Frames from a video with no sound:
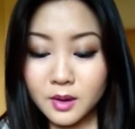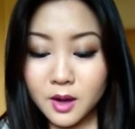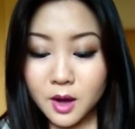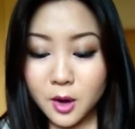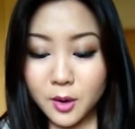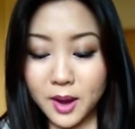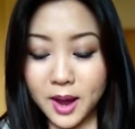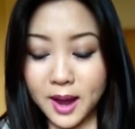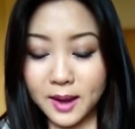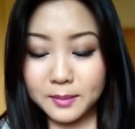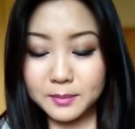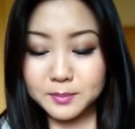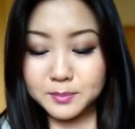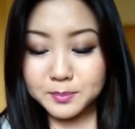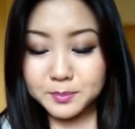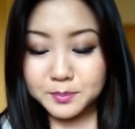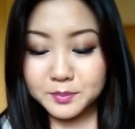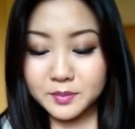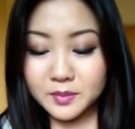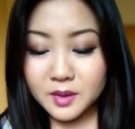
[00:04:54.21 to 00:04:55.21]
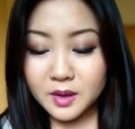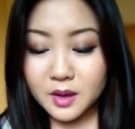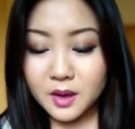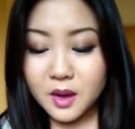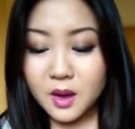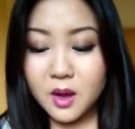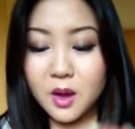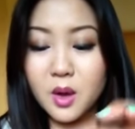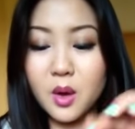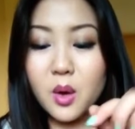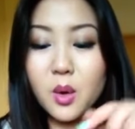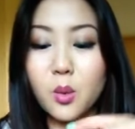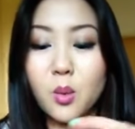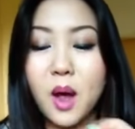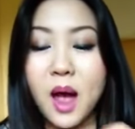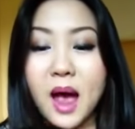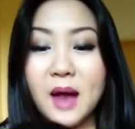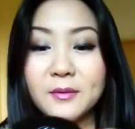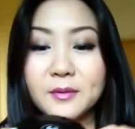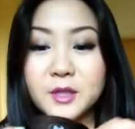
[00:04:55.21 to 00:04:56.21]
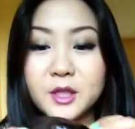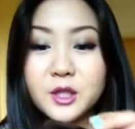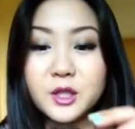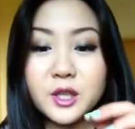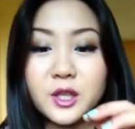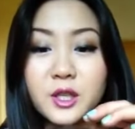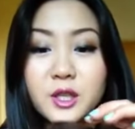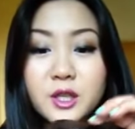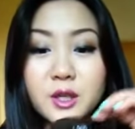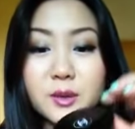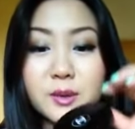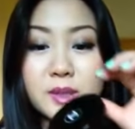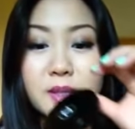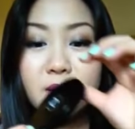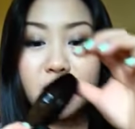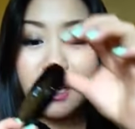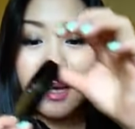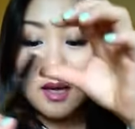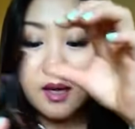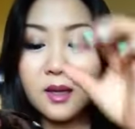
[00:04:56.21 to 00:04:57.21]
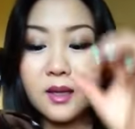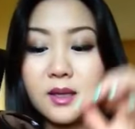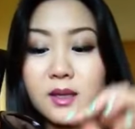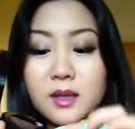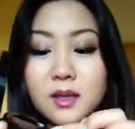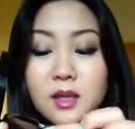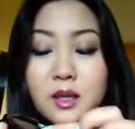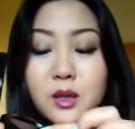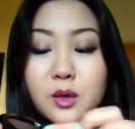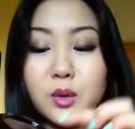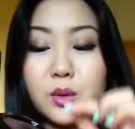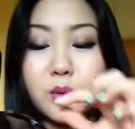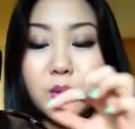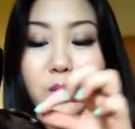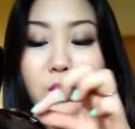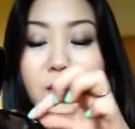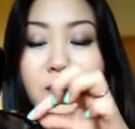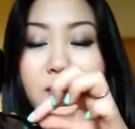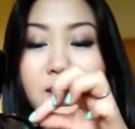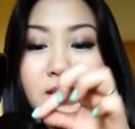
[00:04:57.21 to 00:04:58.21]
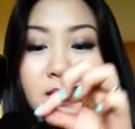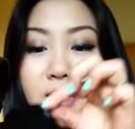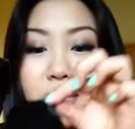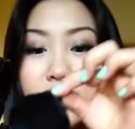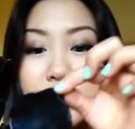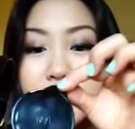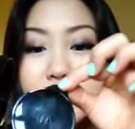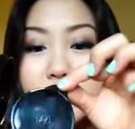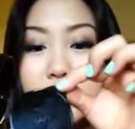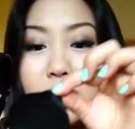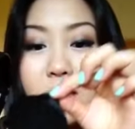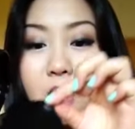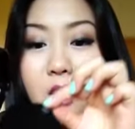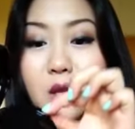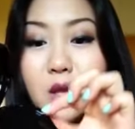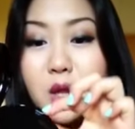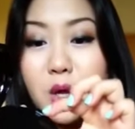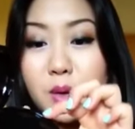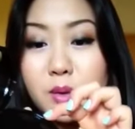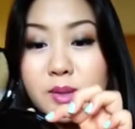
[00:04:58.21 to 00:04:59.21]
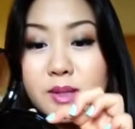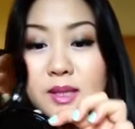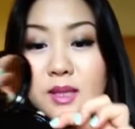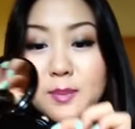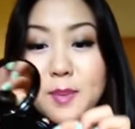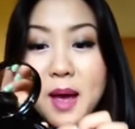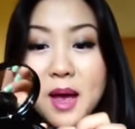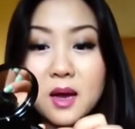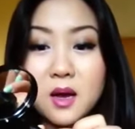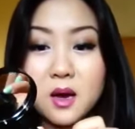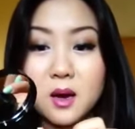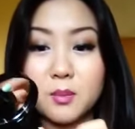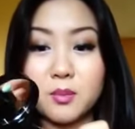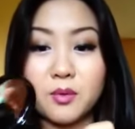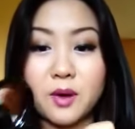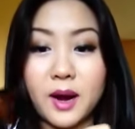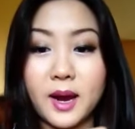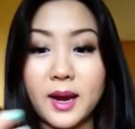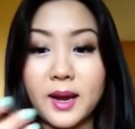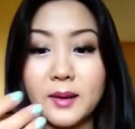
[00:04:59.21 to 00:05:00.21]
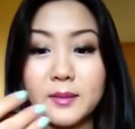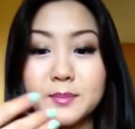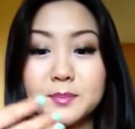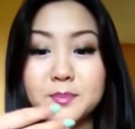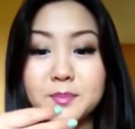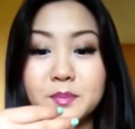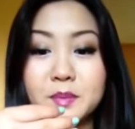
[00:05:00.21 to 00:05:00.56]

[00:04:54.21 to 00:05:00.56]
okay, after you're done using it, you close this back up, right?